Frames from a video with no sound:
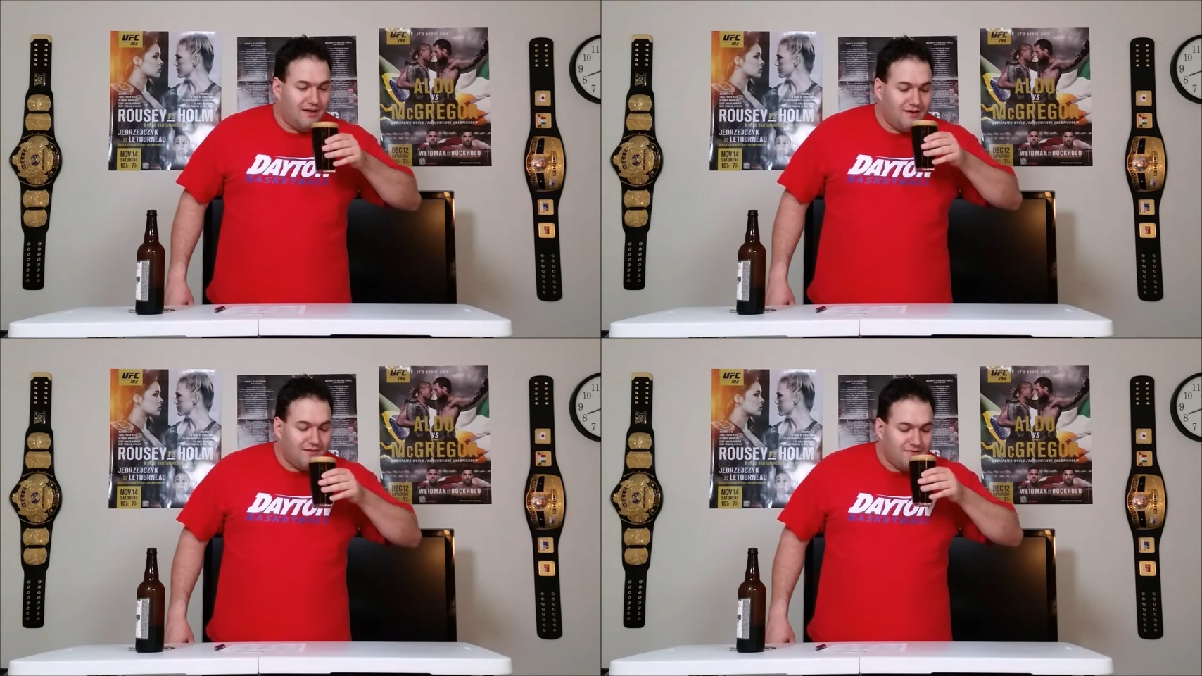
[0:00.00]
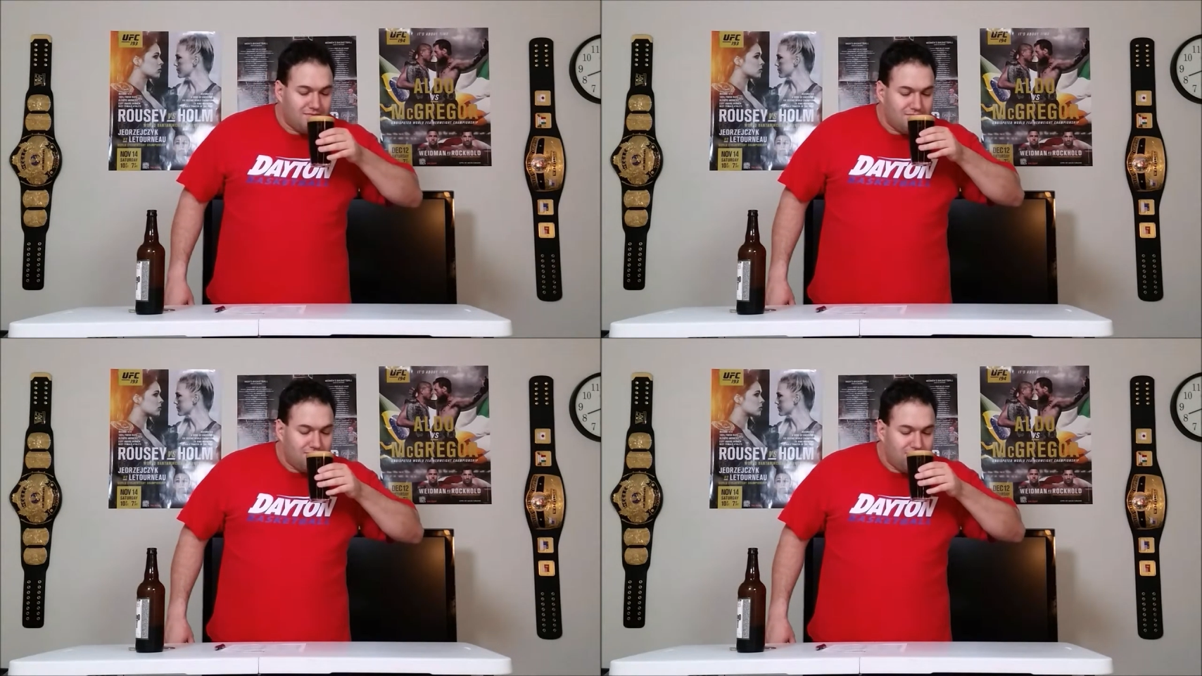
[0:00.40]

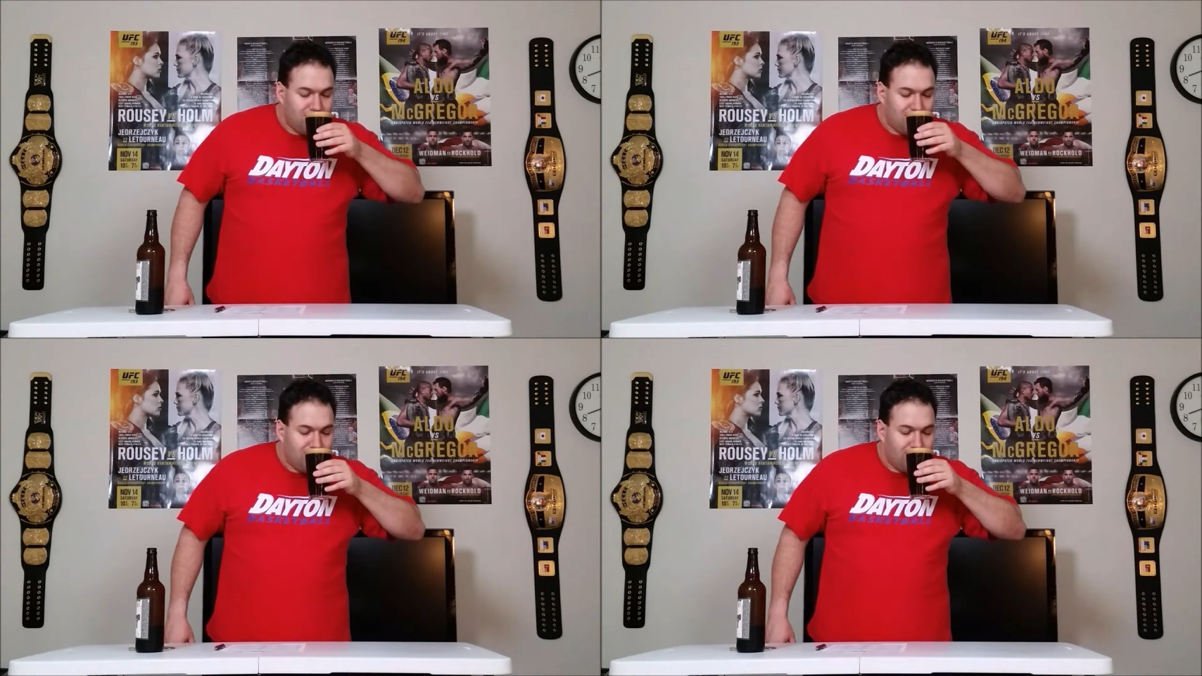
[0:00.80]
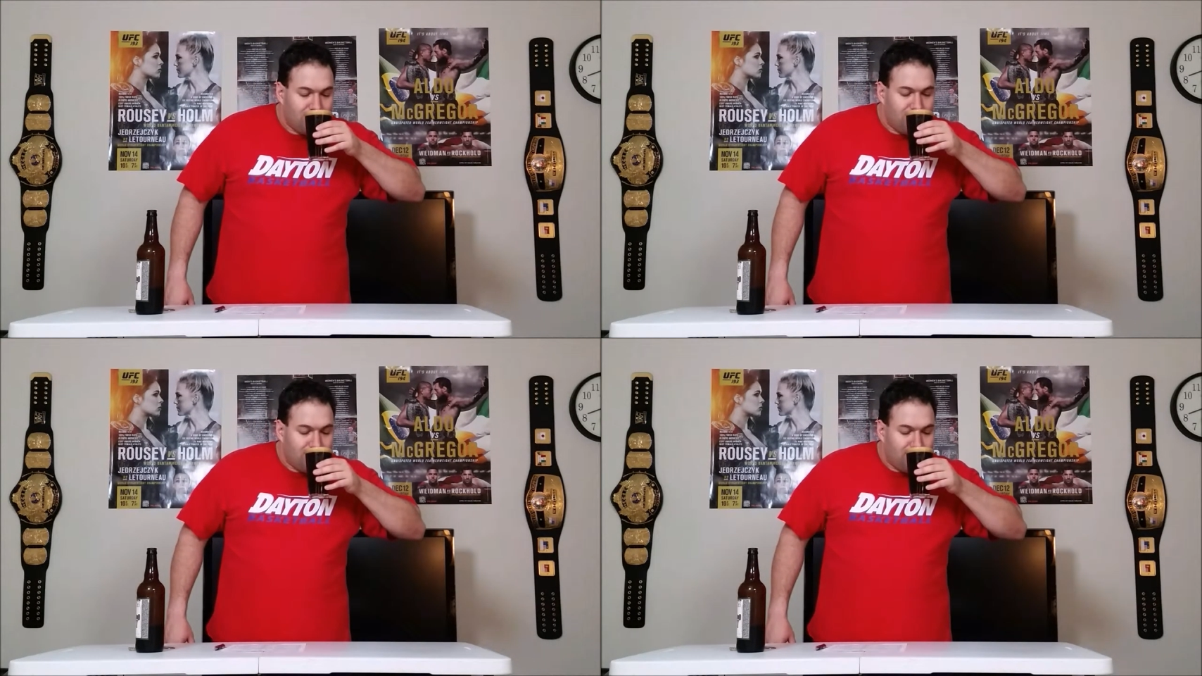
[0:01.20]

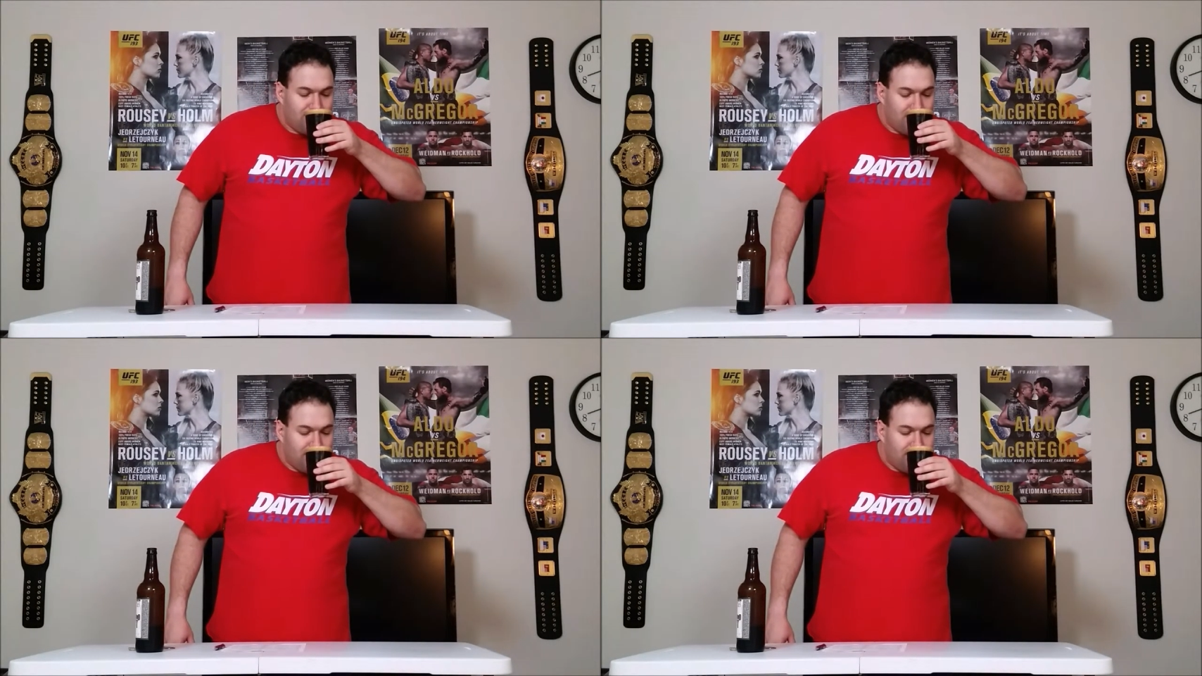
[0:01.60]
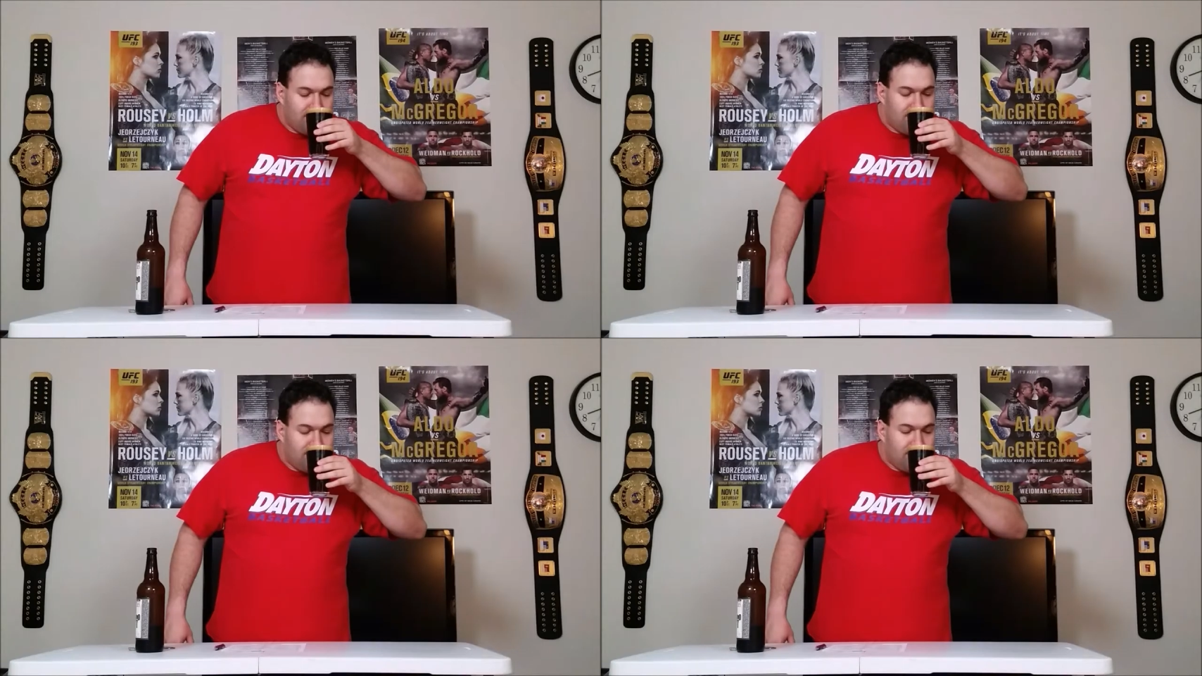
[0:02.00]

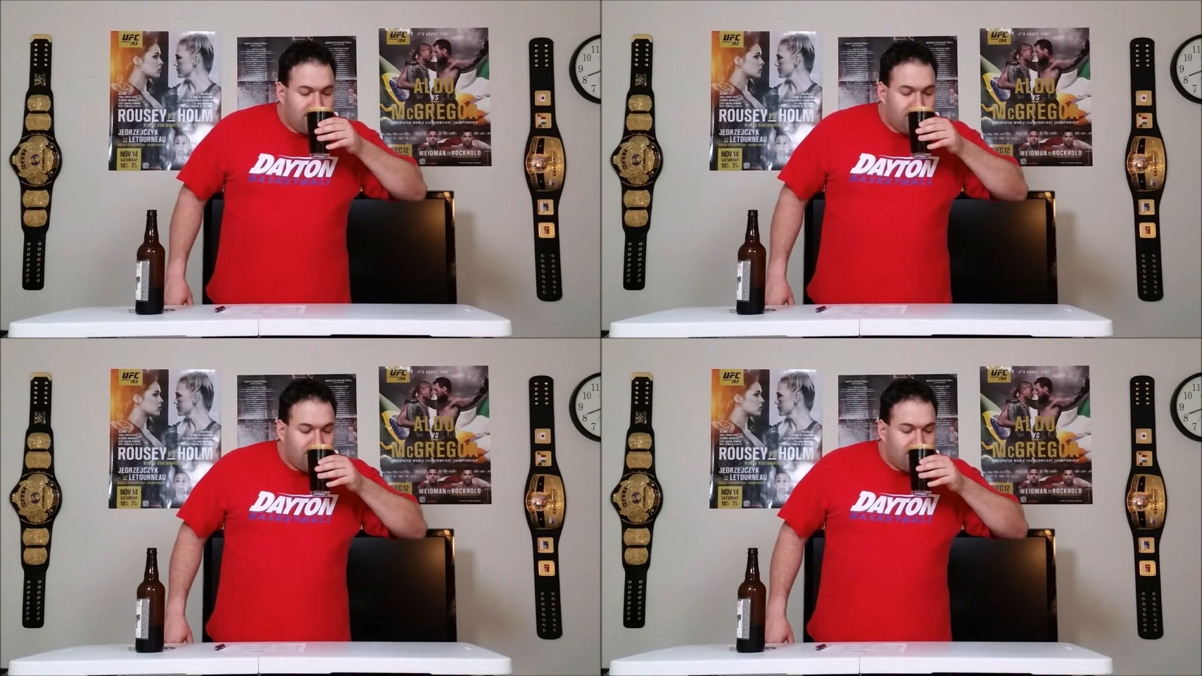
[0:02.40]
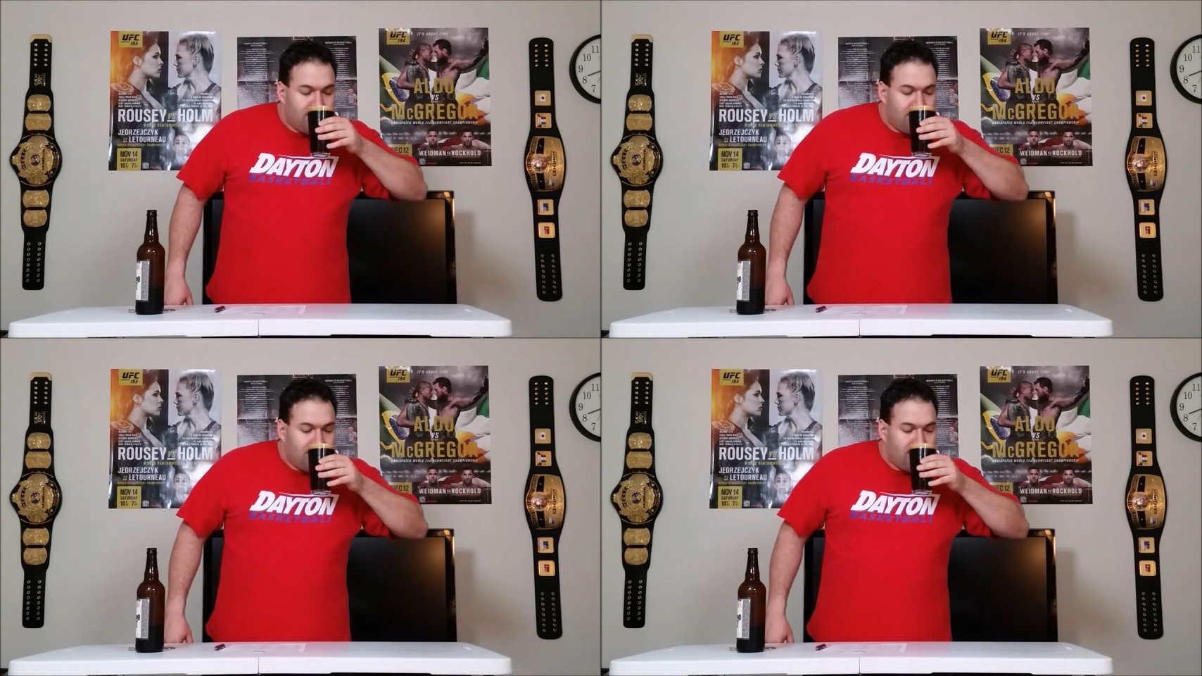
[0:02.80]

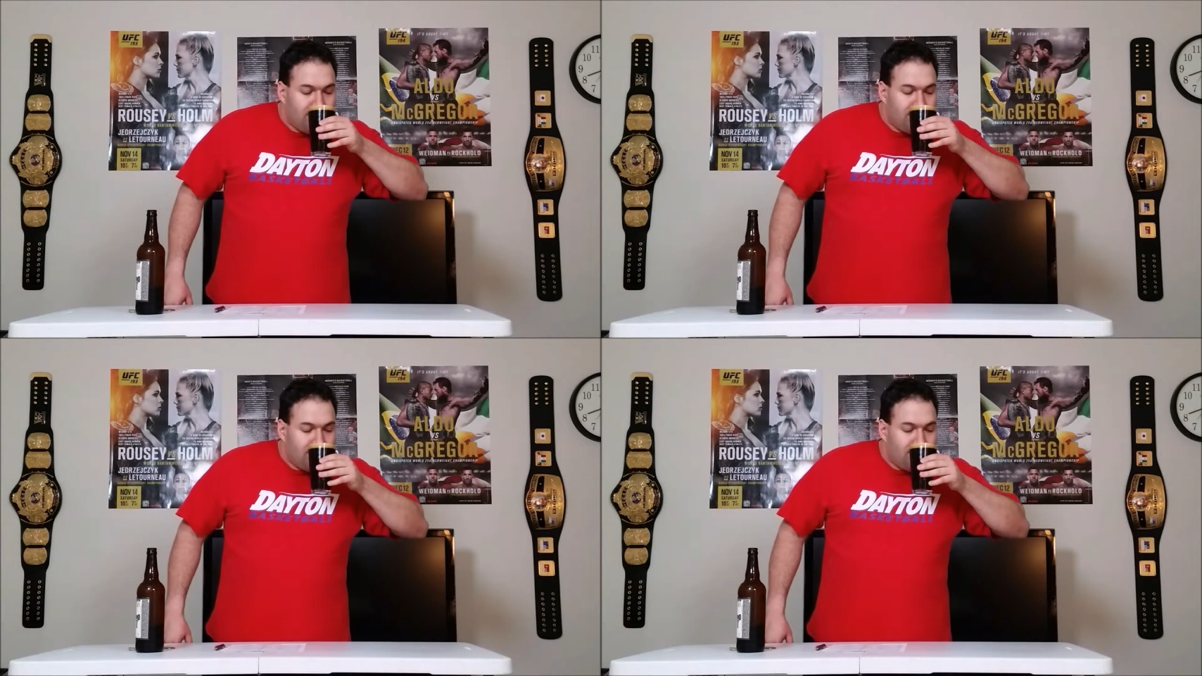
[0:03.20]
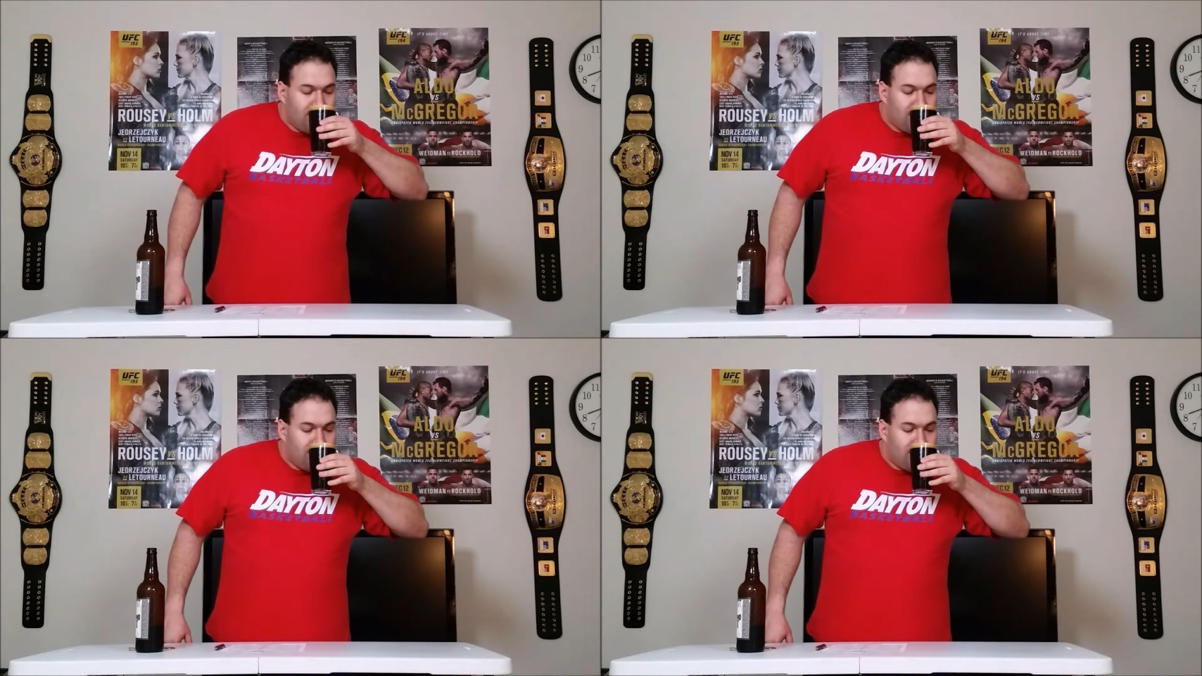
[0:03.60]
Nothing is said.